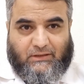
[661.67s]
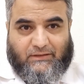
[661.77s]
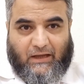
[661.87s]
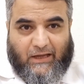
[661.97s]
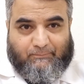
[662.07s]

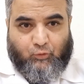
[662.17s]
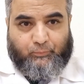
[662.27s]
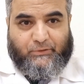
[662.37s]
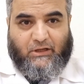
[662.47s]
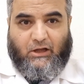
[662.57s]
The
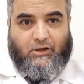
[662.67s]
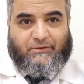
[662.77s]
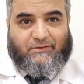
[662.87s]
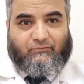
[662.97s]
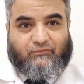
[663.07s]

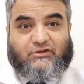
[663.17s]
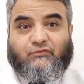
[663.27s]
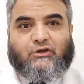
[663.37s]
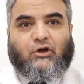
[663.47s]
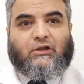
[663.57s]
hypopyon, which
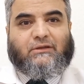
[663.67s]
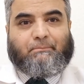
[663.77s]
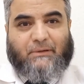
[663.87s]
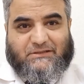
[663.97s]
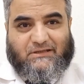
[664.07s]
we call the
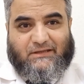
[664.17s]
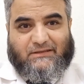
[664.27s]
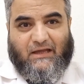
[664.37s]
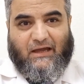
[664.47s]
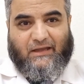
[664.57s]
pus
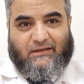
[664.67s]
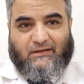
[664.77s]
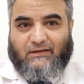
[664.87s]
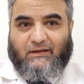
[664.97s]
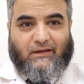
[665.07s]
in the eye,
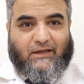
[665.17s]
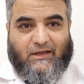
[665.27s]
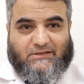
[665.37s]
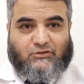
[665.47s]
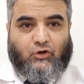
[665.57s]

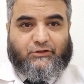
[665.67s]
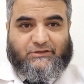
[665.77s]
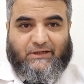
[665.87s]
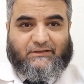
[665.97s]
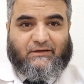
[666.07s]
has not
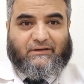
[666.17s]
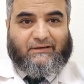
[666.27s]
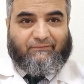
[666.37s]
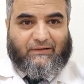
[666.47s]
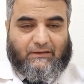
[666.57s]
yet
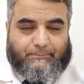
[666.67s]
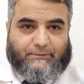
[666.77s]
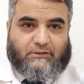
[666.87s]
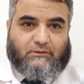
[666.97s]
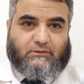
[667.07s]

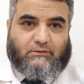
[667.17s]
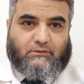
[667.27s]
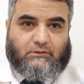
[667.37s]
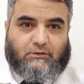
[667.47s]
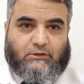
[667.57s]
developed.
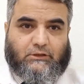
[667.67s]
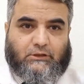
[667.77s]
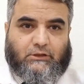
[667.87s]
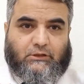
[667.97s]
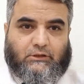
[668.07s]

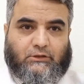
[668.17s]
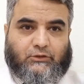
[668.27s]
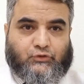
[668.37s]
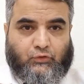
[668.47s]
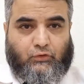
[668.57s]

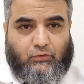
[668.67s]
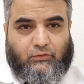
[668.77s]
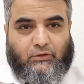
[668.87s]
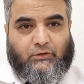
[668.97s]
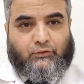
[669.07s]
So
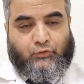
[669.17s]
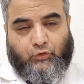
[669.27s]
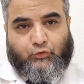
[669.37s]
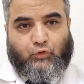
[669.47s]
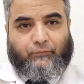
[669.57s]

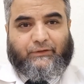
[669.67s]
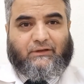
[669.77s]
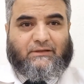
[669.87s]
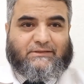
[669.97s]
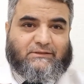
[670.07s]

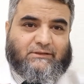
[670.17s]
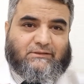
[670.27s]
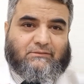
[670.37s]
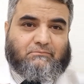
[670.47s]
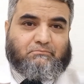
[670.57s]
neurotrophic
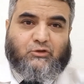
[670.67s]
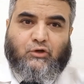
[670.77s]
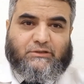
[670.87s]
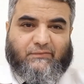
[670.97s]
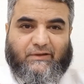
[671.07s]
ulcers,
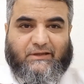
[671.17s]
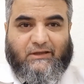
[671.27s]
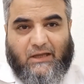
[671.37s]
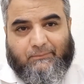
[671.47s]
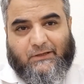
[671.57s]
because of any
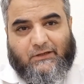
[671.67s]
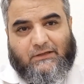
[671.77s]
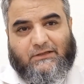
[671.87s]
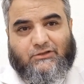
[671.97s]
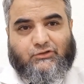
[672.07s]

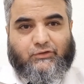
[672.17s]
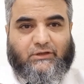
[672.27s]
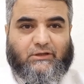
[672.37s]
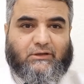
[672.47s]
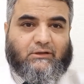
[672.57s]
chemical
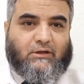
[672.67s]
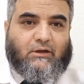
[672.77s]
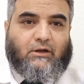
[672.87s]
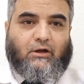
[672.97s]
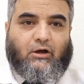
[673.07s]
injury
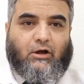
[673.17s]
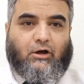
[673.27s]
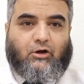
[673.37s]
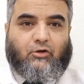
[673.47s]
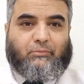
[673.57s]

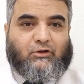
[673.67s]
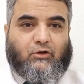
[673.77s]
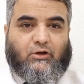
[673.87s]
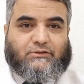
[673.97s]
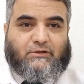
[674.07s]
or
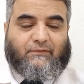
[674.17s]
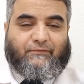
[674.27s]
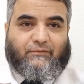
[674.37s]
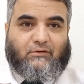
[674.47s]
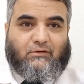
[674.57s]
because
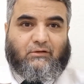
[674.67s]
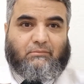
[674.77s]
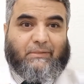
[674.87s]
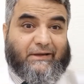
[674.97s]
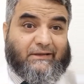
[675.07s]
of
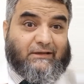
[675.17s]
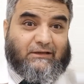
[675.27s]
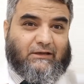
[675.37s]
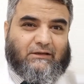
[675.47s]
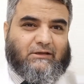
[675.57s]
medical
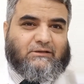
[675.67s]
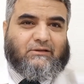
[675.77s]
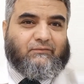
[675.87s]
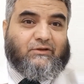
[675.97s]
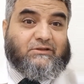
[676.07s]
illness
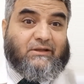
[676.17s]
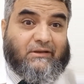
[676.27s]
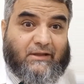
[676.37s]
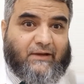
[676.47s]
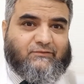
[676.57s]
in which the
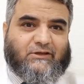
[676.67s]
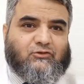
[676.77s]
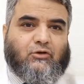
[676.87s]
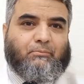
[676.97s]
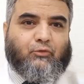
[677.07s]
nerves are
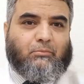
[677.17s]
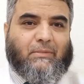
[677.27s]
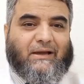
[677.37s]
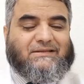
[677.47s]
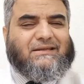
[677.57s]

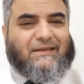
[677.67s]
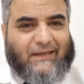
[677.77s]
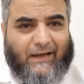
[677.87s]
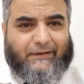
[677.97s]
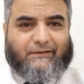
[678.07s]
compromised,
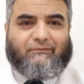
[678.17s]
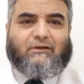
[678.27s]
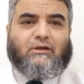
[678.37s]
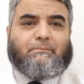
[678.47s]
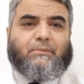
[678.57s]
can
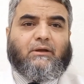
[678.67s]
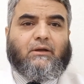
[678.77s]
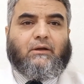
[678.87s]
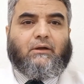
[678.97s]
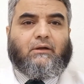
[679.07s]
develop.
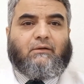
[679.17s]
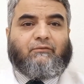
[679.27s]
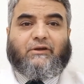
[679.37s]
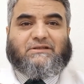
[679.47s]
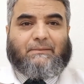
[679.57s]

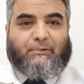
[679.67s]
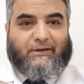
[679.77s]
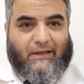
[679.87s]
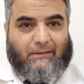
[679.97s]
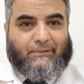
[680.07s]
For example,
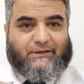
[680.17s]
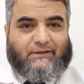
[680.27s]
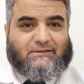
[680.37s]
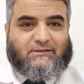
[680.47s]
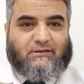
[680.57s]

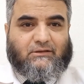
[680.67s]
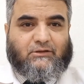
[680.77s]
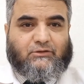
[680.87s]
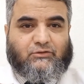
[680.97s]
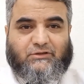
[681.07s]
diabetics.
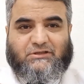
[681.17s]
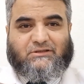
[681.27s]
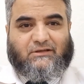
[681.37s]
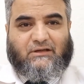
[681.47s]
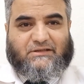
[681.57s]
So this
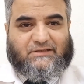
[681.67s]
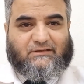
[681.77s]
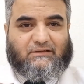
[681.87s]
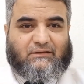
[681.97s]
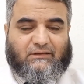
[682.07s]
is a
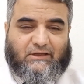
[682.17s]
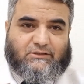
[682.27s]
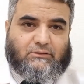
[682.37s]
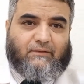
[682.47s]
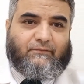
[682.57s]
classical
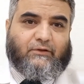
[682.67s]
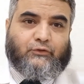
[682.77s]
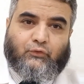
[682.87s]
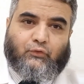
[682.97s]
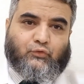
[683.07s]
case of
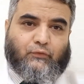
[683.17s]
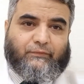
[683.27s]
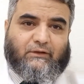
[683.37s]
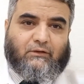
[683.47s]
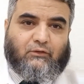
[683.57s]

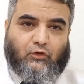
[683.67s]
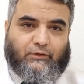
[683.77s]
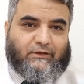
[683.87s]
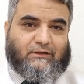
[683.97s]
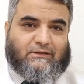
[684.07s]
neurotrophic
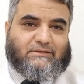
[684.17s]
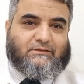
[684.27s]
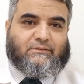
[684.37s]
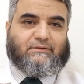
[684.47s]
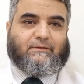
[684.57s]
corneal
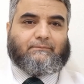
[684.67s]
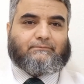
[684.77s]
ulcers.